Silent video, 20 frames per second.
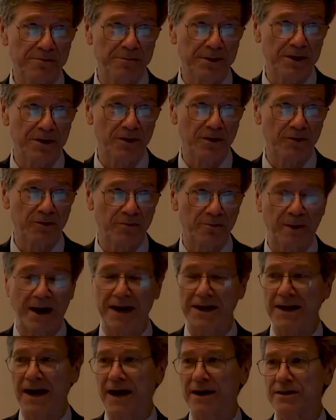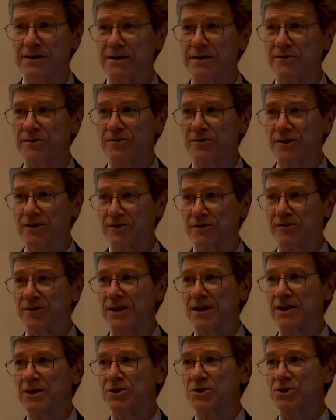because by
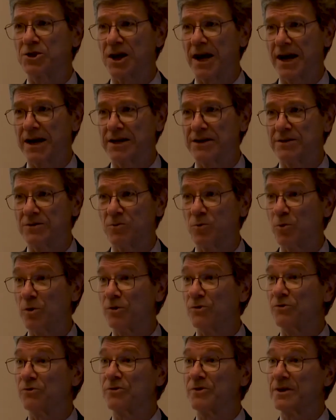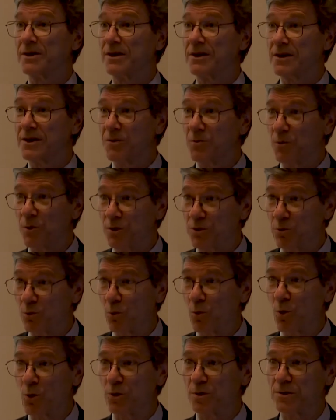1916, China was with
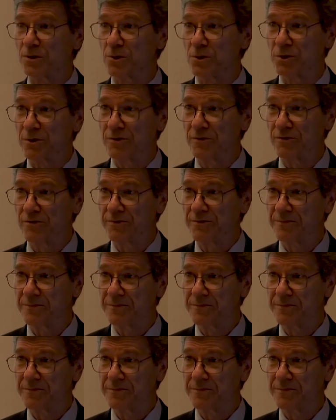warlords